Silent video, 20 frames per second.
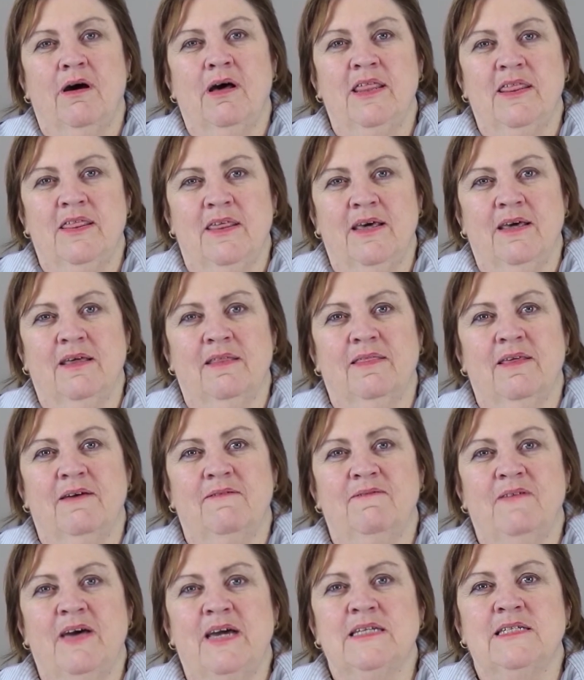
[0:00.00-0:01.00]
I think
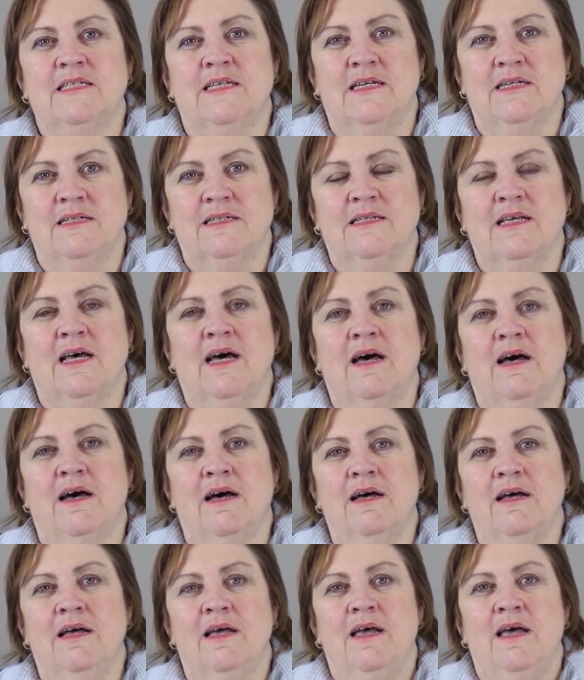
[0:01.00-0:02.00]
that vaccines
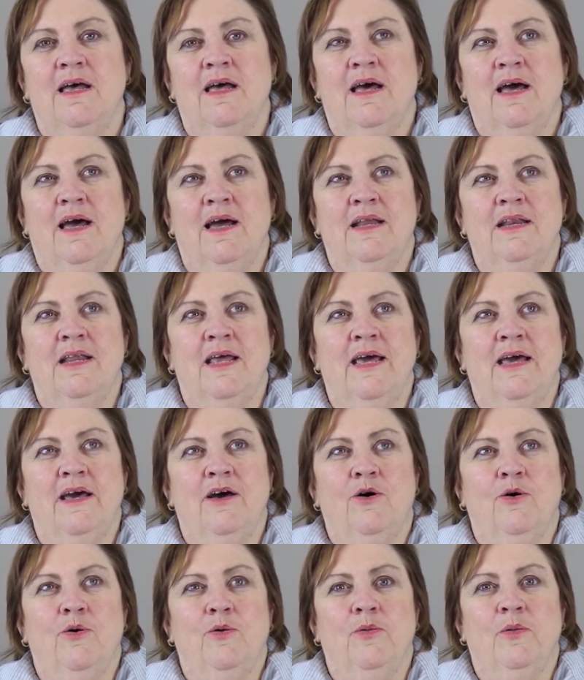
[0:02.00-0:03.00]
are, and
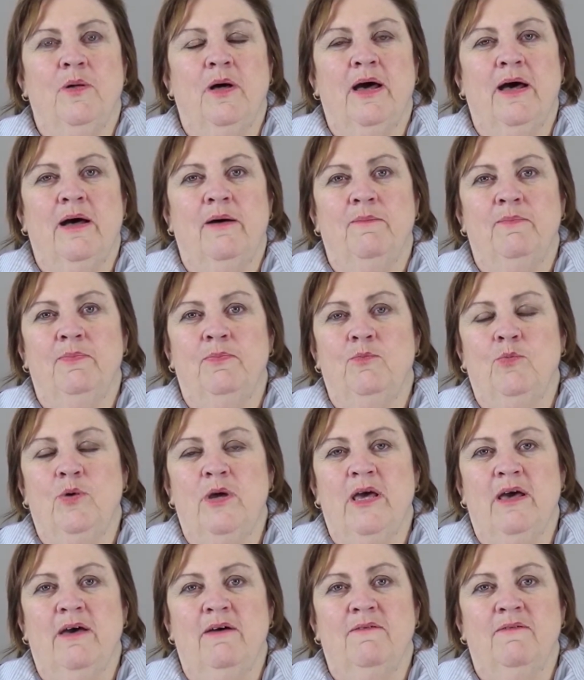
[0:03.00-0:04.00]
how
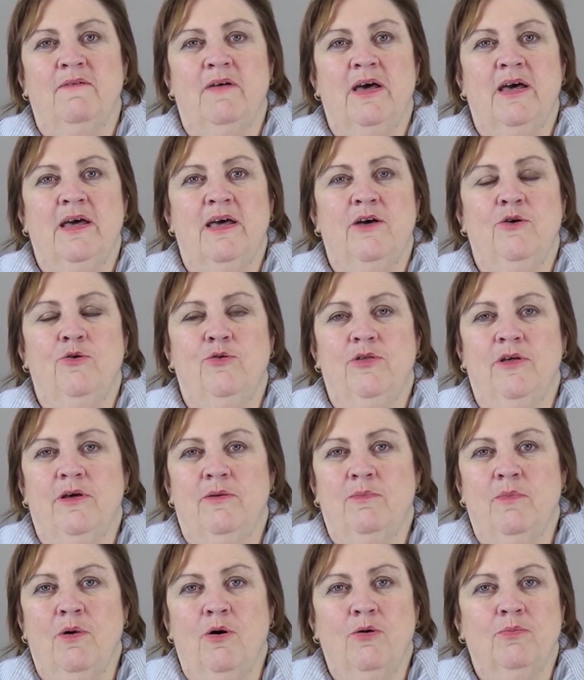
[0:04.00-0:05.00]
we have
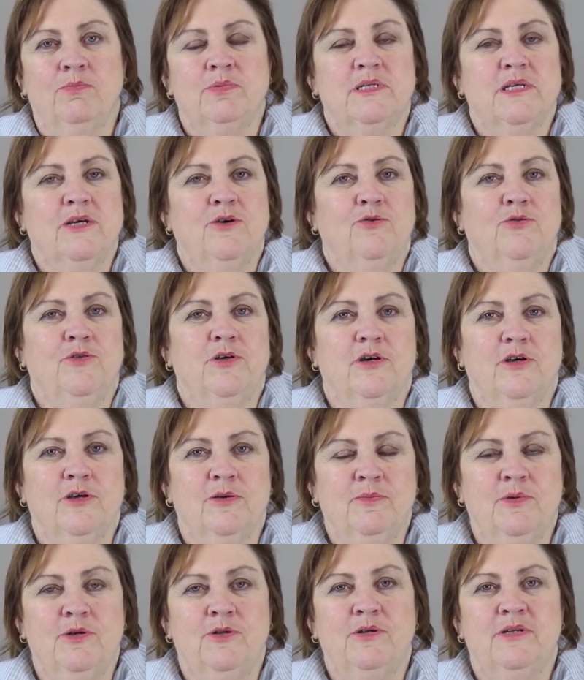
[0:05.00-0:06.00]
healthier mobs, healthier
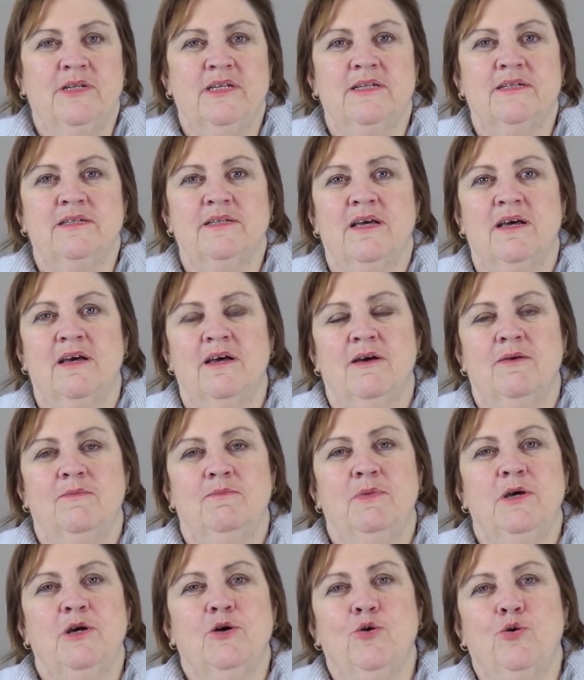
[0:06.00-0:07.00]
communities
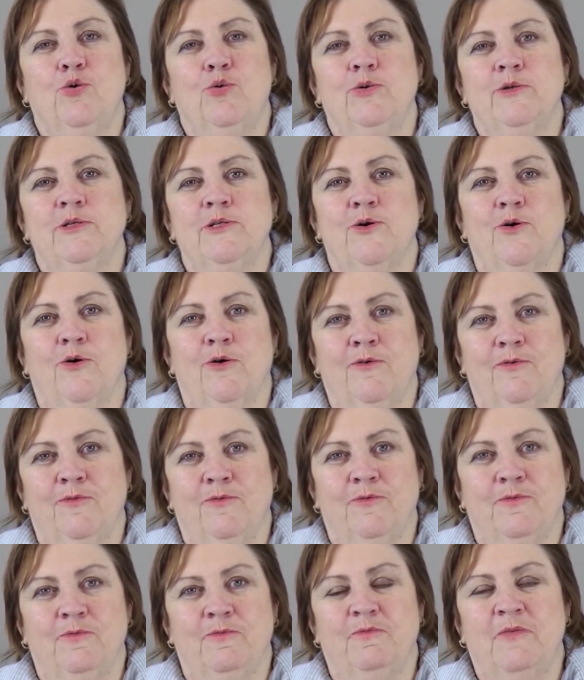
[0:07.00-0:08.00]
because of
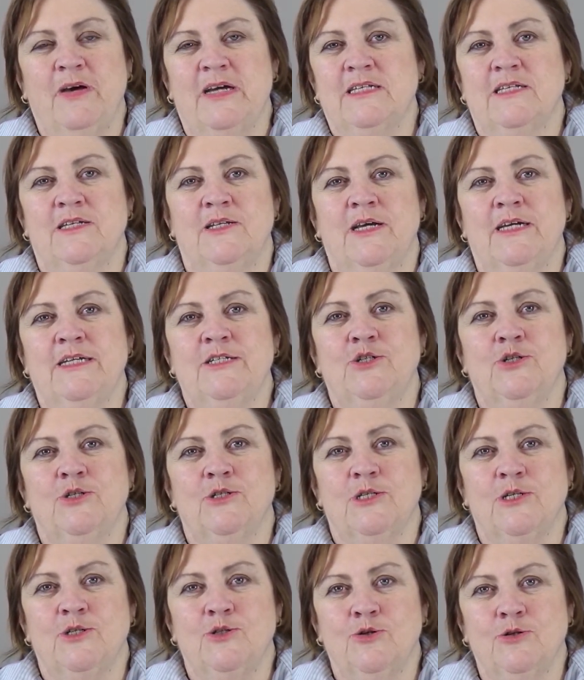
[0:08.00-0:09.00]

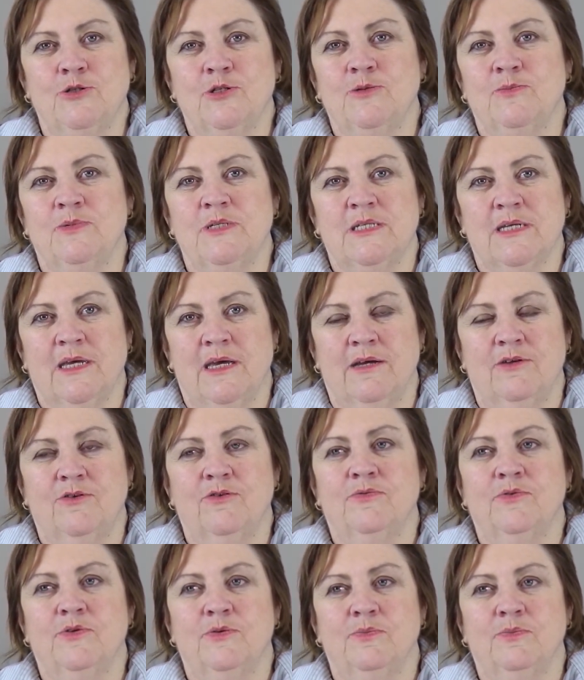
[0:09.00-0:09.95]
vaccinations, and not to be scared of